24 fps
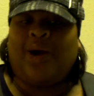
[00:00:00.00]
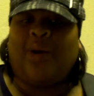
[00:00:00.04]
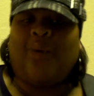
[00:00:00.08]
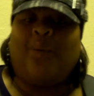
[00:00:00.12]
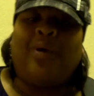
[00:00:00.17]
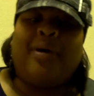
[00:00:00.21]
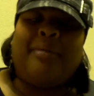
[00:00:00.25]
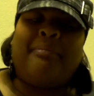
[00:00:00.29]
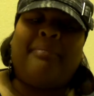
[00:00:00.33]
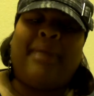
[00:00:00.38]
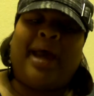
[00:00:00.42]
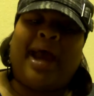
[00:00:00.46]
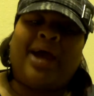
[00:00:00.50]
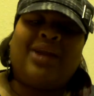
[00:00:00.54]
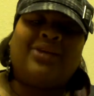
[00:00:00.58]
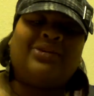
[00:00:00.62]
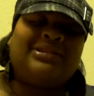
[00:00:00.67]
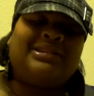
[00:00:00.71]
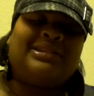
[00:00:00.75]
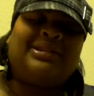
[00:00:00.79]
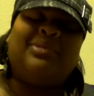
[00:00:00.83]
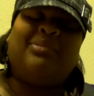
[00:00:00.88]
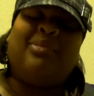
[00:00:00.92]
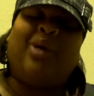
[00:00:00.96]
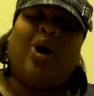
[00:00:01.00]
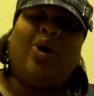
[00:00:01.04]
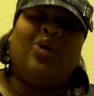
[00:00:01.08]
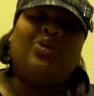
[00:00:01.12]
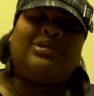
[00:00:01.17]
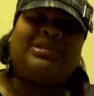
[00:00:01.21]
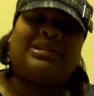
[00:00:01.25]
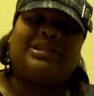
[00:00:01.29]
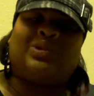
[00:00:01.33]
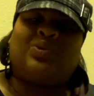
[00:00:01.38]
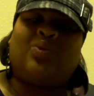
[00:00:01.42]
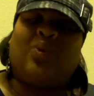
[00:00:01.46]
What matters the
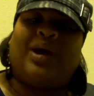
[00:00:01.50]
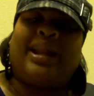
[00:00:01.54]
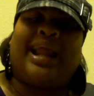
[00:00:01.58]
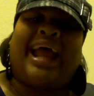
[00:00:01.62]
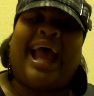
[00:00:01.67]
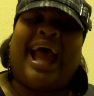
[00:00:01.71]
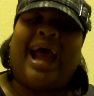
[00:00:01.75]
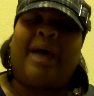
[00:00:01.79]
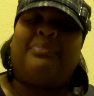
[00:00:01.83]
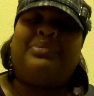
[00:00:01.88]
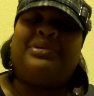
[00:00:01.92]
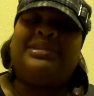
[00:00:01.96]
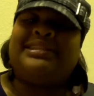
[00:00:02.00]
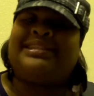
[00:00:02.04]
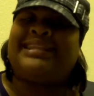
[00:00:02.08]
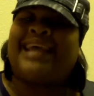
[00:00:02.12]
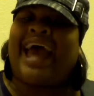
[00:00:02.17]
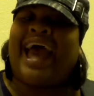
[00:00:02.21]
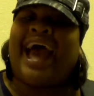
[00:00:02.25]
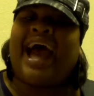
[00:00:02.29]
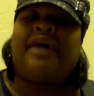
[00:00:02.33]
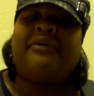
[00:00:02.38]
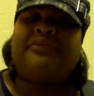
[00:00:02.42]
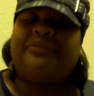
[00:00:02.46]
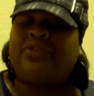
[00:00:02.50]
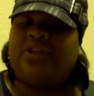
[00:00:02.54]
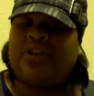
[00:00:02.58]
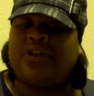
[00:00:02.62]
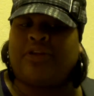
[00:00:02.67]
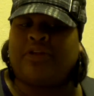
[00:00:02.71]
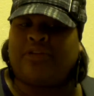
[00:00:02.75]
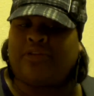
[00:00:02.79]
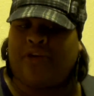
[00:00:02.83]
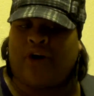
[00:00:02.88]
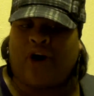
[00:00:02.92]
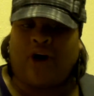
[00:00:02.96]
most is what happens after
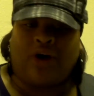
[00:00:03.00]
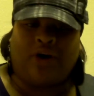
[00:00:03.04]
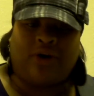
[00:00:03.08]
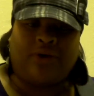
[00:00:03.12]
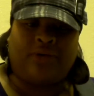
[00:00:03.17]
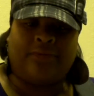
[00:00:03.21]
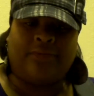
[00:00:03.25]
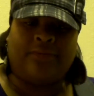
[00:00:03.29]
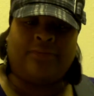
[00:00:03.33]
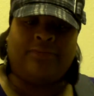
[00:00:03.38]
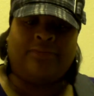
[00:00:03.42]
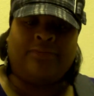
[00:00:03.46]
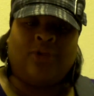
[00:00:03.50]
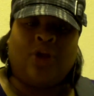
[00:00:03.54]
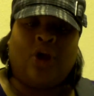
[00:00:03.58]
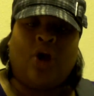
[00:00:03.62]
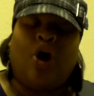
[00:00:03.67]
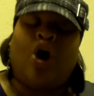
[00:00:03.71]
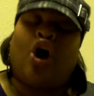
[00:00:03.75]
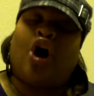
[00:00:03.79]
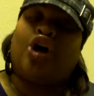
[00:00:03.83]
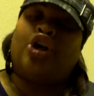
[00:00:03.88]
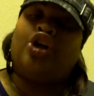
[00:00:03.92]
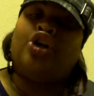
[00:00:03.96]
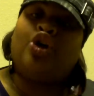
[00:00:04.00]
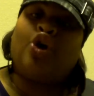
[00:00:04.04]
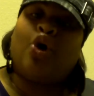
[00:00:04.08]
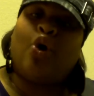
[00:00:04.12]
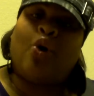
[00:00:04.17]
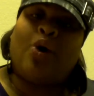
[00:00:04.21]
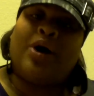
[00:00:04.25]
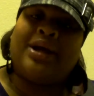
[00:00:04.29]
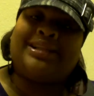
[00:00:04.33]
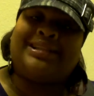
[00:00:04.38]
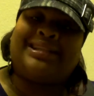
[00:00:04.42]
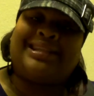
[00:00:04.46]
the fall. Are you
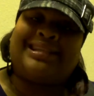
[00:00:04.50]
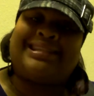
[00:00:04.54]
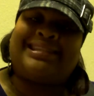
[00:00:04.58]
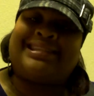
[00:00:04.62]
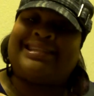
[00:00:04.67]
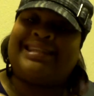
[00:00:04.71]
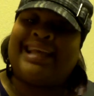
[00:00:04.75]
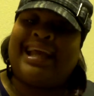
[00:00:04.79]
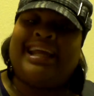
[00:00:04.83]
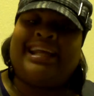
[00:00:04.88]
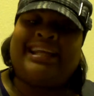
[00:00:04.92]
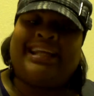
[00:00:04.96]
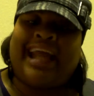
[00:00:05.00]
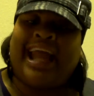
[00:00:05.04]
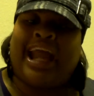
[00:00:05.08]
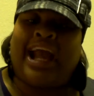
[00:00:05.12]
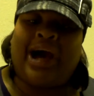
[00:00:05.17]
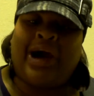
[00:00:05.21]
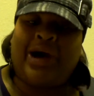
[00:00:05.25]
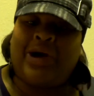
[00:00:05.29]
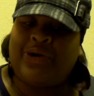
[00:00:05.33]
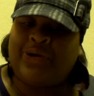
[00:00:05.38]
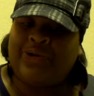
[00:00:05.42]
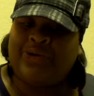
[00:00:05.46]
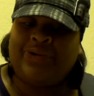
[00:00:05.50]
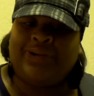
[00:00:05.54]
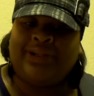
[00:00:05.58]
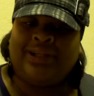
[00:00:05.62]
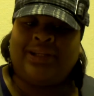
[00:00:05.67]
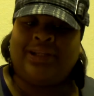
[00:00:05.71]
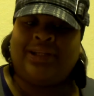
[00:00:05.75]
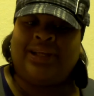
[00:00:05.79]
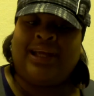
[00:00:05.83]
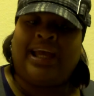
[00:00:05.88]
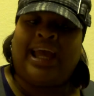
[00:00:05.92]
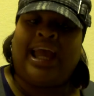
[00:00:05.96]
going to stay down
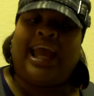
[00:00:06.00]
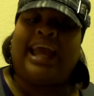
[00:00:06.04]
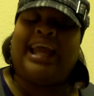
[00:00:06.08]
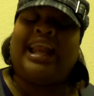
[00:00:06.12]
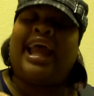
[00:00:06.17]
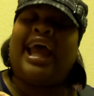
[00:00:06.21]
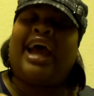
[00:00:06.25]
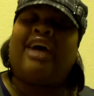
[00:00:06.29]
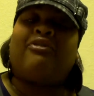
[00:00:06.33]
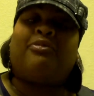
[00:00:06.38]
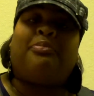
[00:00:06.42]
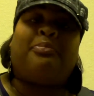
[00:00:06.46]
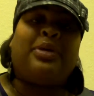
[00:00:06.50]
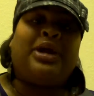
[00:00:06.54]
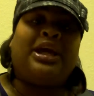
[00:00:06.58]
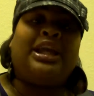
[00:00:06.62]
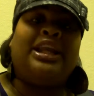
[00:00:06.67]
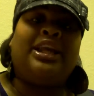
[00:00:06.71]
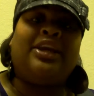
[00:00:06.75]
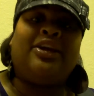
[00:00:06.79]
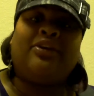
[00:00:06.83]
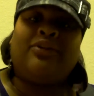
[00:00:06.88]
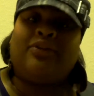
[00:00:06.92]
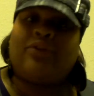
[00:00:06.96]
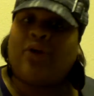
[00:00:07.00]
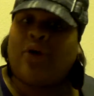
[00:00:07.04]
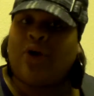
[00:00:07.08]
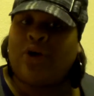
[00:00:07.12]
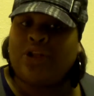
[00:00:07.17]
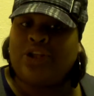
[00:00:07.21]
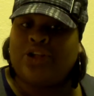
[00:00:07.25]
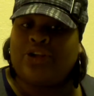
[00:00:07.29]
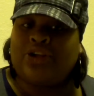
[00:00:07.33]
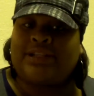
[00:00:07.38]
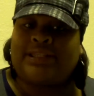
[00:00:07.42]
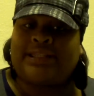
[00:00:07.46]
and have pity
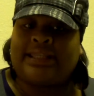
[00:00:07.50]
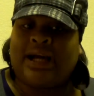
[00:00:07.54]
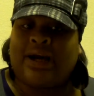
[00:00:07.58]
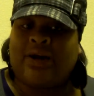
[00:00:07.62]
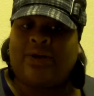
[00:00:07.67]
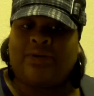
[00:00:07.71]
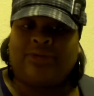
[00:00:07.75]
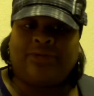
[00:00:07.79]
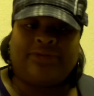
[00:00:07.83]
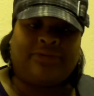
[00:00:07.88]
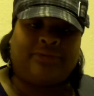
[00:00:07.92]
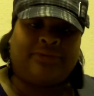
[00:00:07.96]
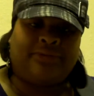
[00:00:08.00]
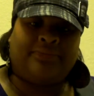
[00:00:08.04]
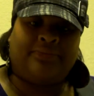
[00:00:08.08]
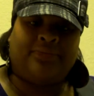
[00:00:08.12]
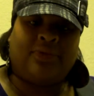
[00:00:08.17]
on yourself?